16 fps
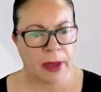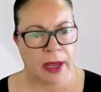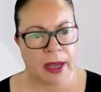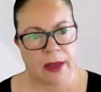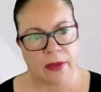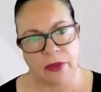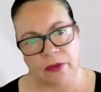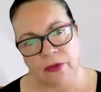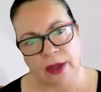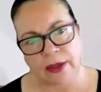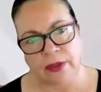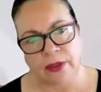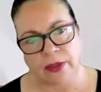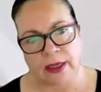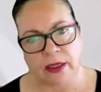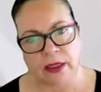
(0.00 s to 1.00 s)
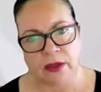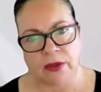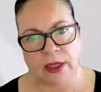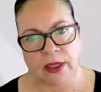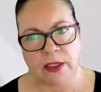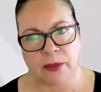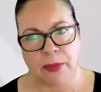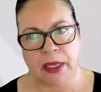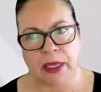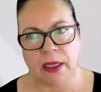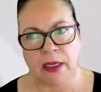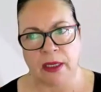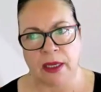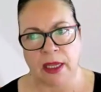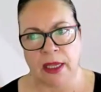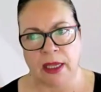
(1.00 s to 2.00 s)
about the fact that there's
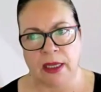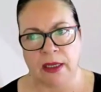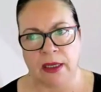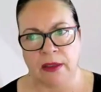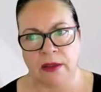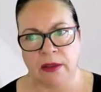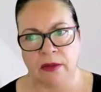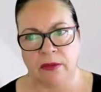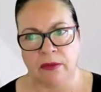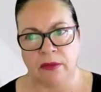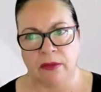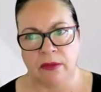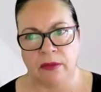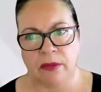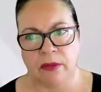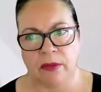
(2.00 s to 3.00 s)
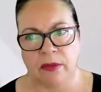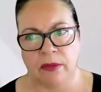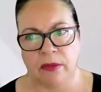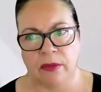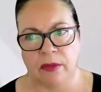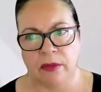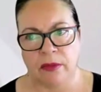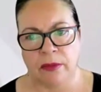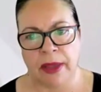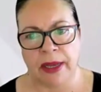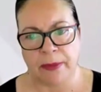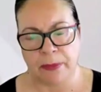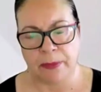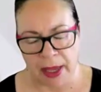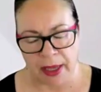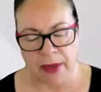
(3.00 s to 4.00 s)
been in
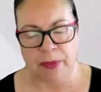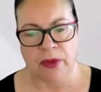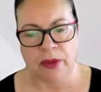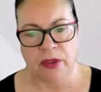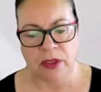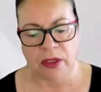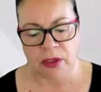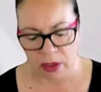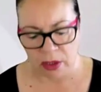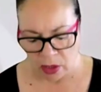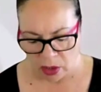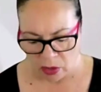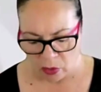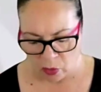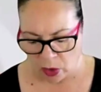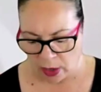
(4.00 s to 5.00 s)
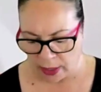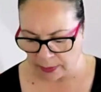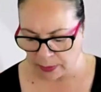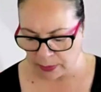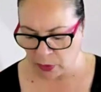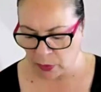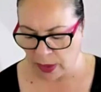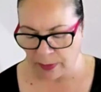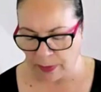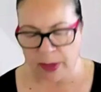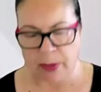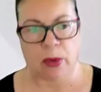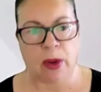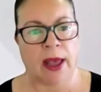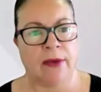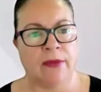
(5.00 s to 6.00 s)
many papers write-ups around
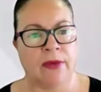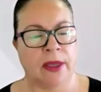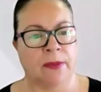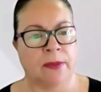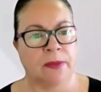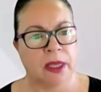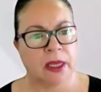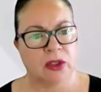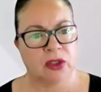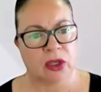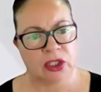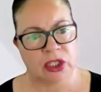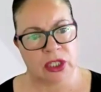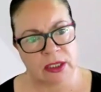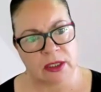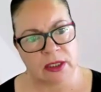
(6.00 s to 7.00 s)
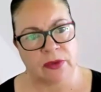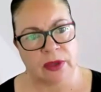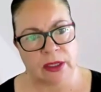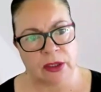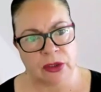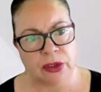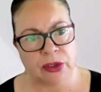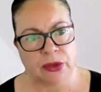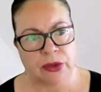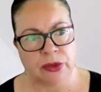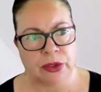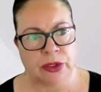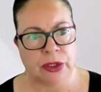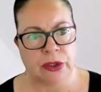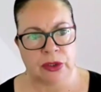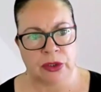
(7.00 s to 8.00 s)
people having digestive
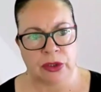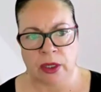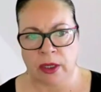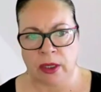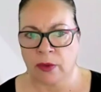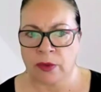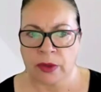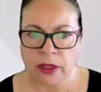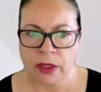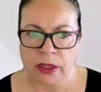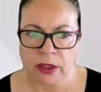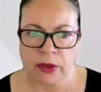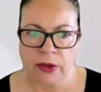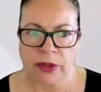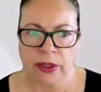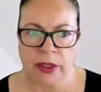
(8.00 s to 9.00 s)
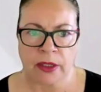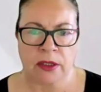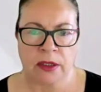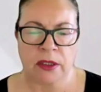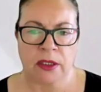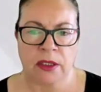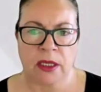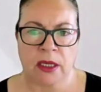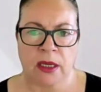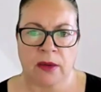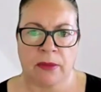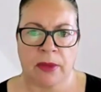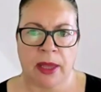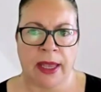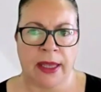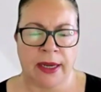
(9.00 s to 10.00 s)
issues and diarrhea
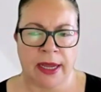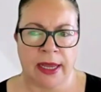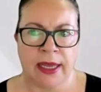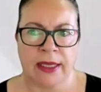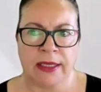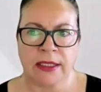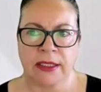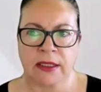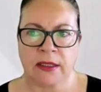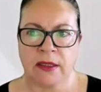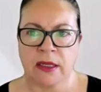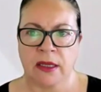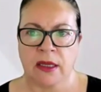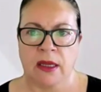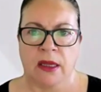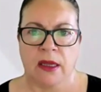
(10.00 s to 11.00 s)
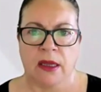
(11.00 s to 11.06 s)
and headaches, and